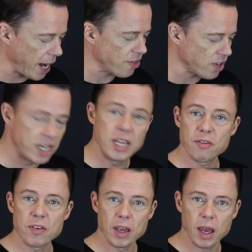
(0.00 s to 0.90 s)
I got
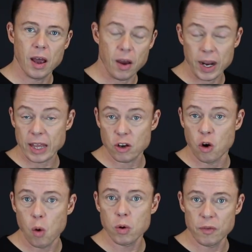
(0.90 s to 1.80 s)
the
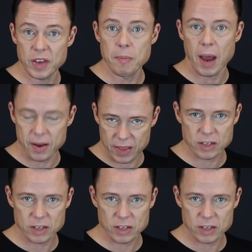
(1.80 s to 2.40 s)
chord of E minor.